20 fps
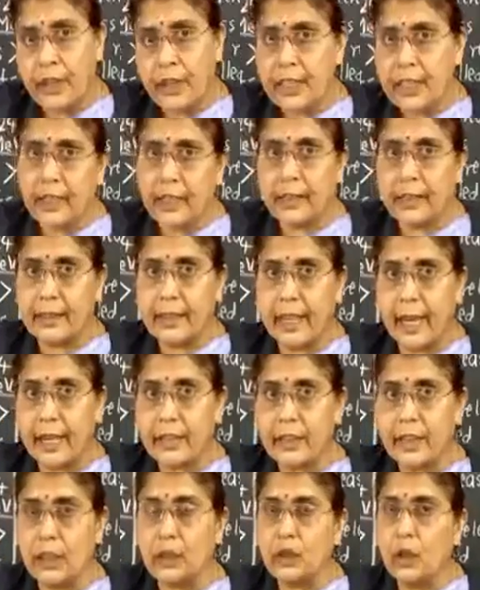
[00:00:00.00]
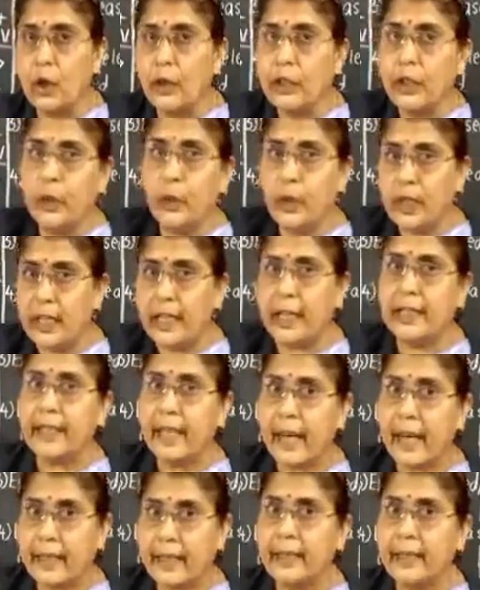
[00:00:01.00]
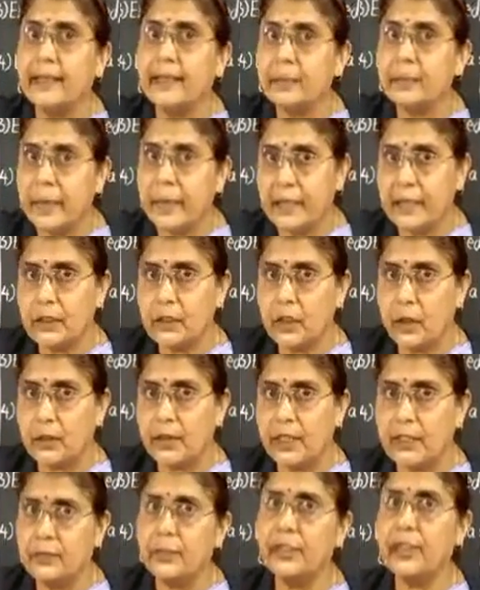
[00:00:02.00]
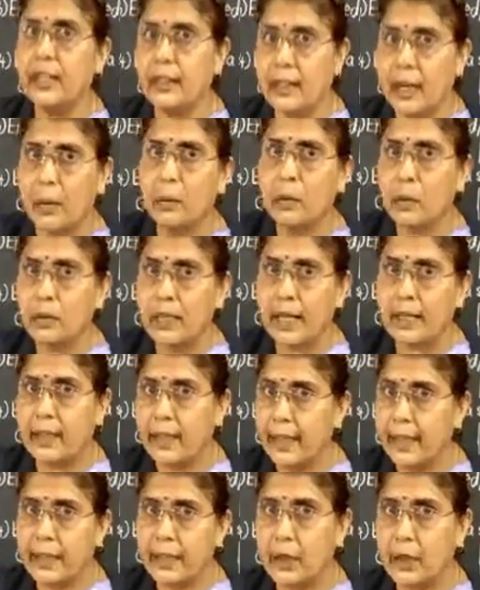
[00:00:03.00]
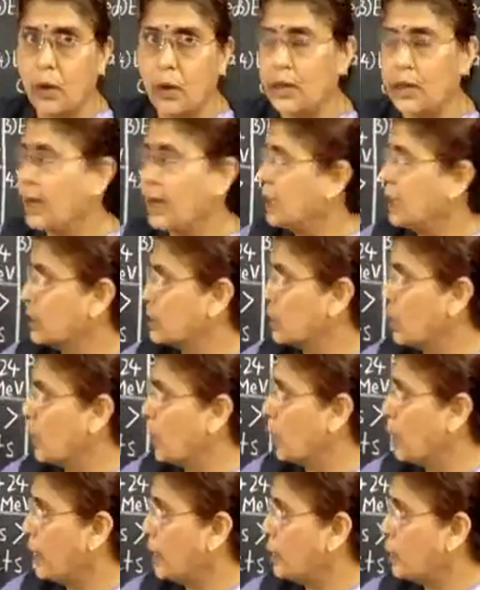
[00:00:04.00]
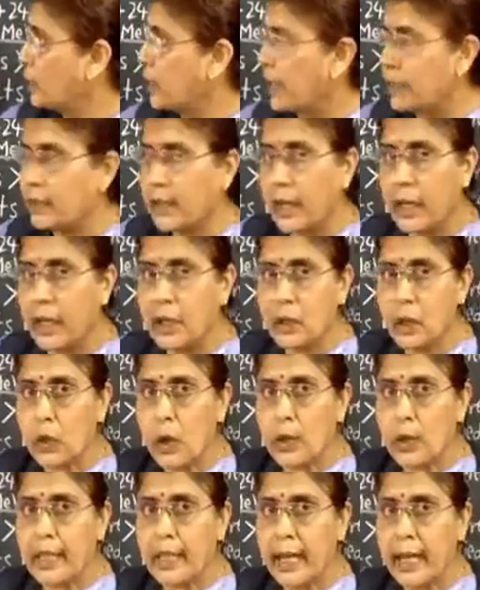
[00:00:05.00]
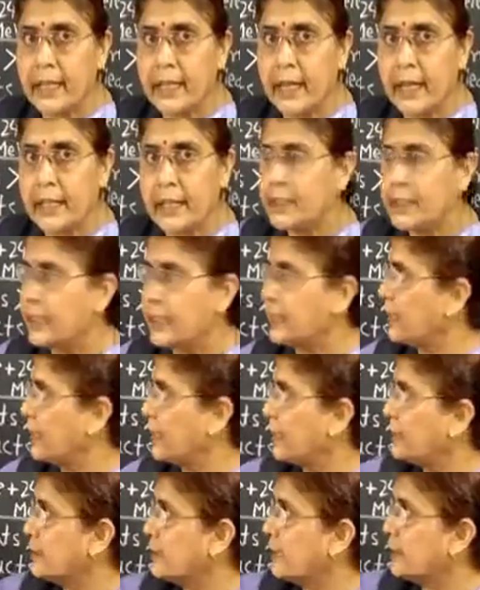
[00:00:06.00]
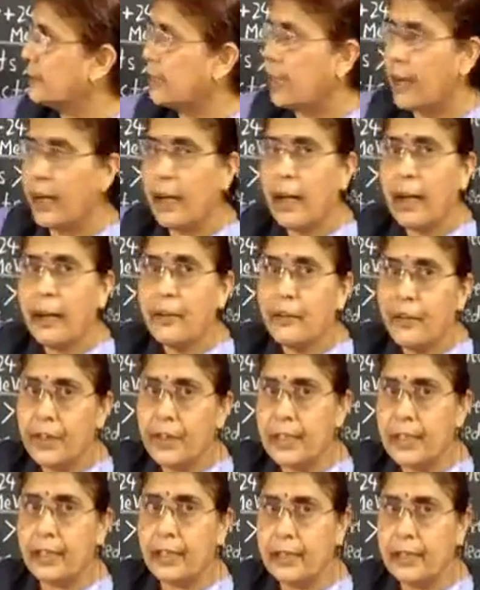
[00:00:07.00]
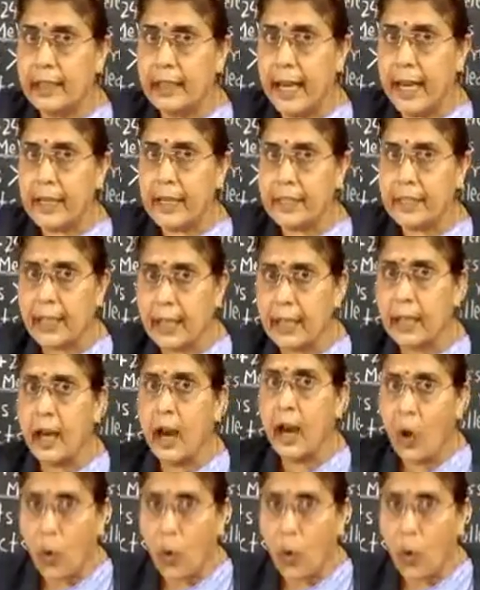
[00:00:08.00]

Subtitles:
fission reaction. So a nuclear reactor is based on this. We shall come to that later on. So you can control the energy released in the fission reaction,